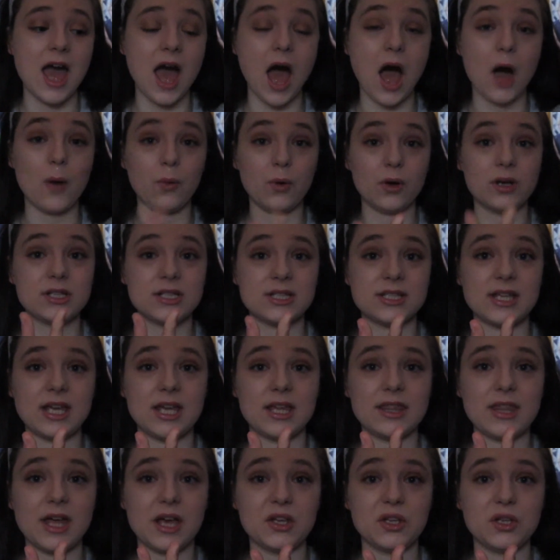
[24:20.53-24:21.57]
I want to say
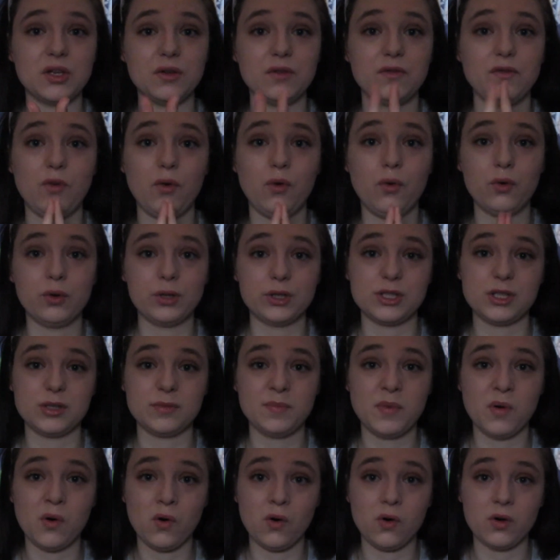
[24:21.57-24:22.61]
thank you for all the
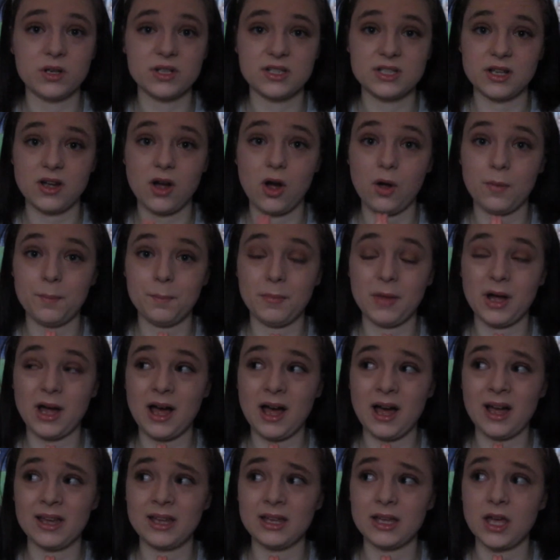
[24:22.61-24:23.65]
support on
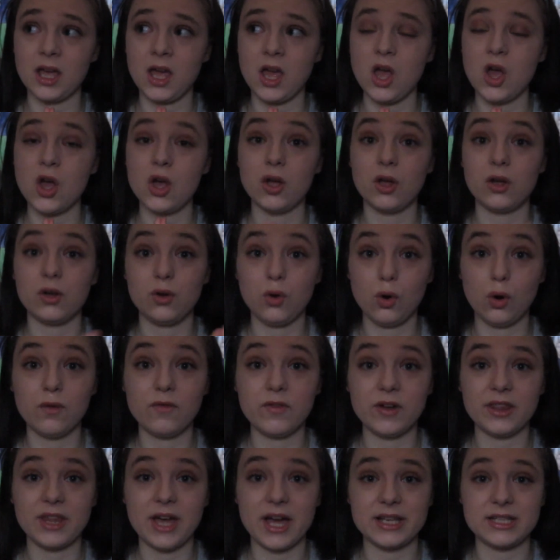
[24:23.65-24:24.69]
my
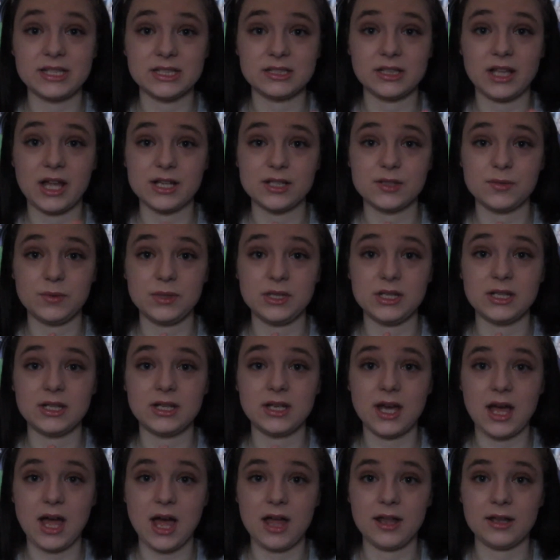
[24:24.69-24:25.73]
cover that I did last week,
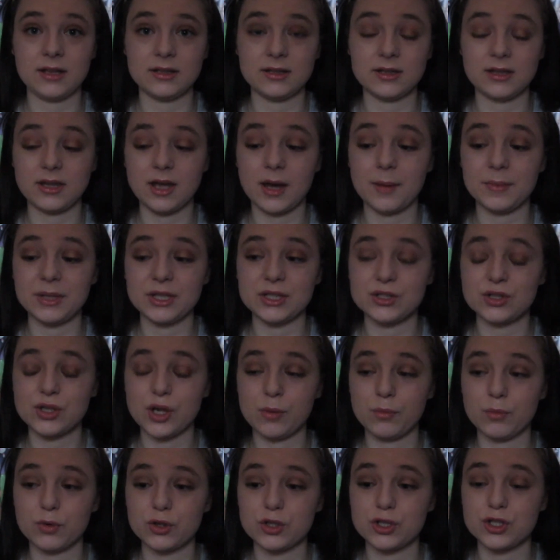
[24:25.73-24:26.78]
and that means so
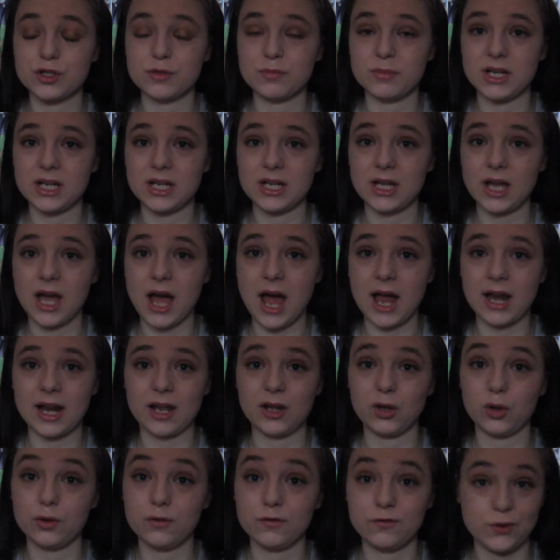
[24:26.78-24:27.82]
much to me, and I
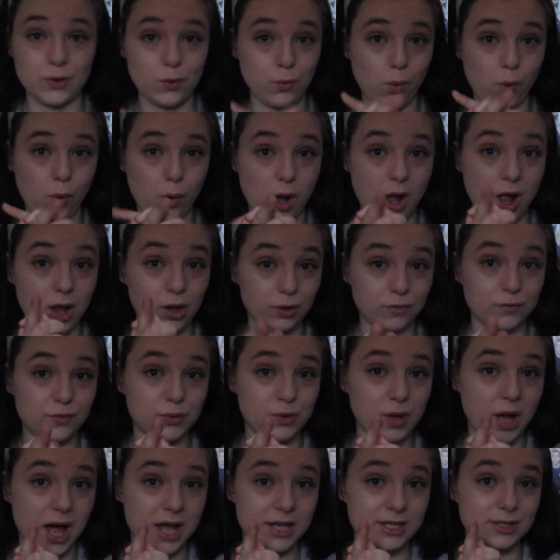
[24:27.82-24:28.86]
love you all. I love you
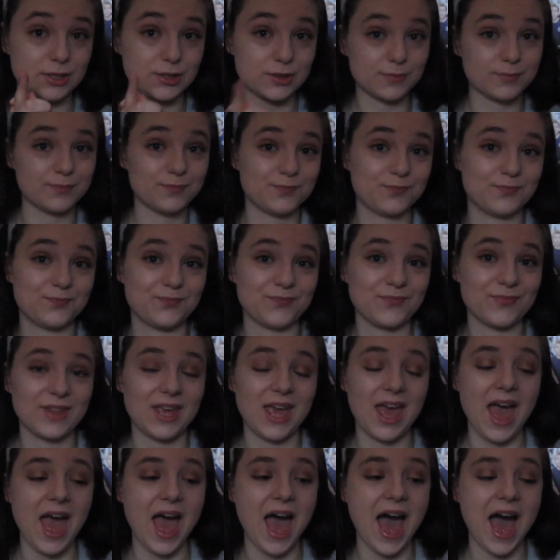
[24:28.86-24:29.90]
guys.
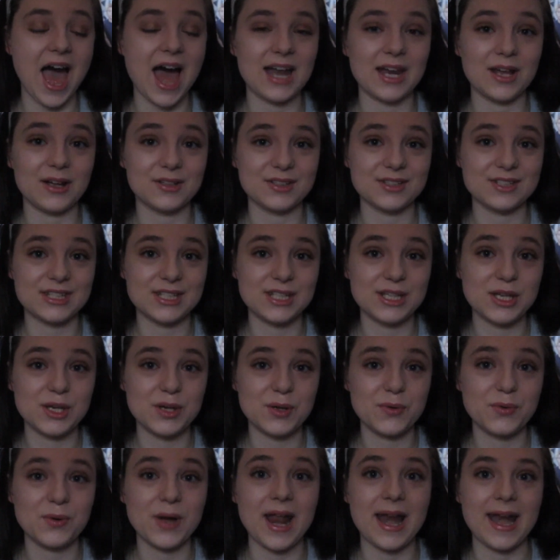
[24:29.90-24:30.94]
And I'll see
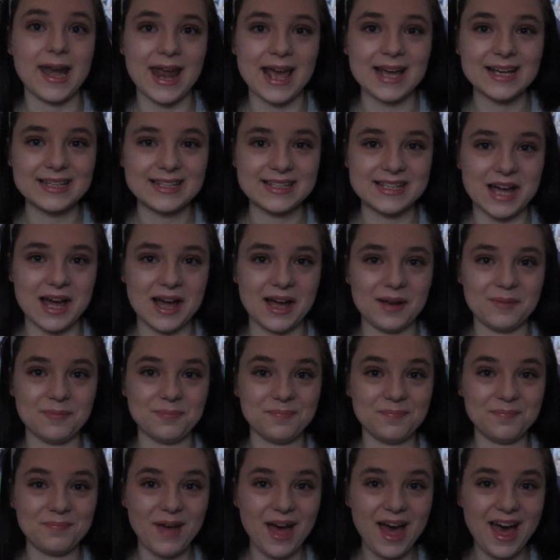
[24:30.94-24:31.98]
you next time.
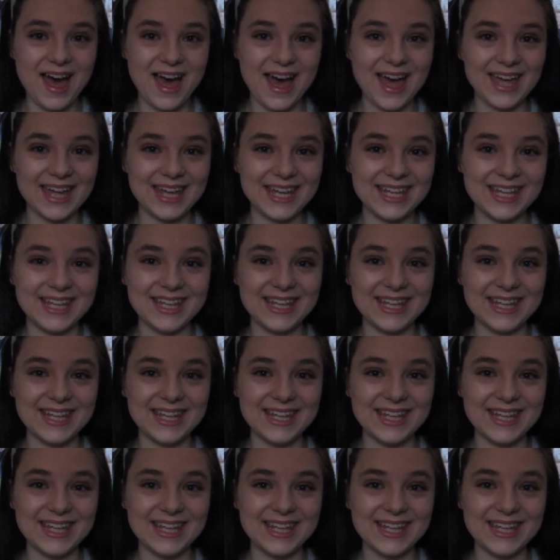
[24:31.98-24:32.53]
Bye!